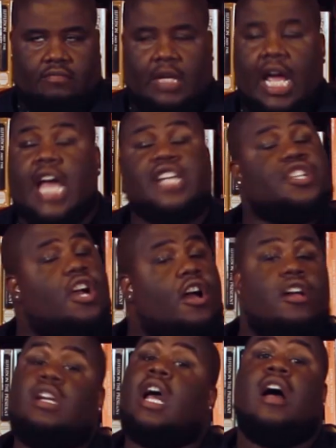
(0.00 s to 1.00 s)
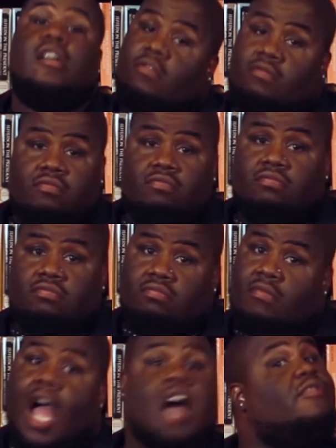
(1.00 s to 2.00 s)
As y'all know,
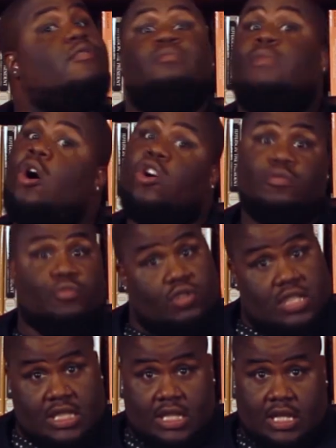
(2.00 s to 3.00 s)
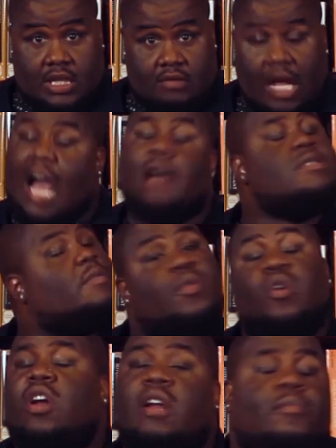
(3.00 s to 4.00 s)
I'm from Baltimore City. I was
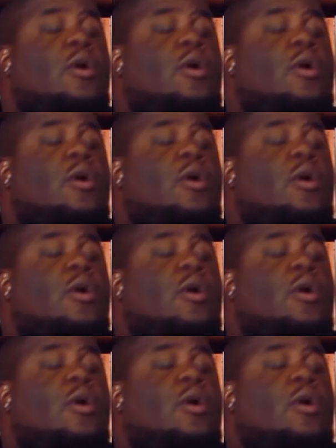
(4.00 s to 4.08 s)
born in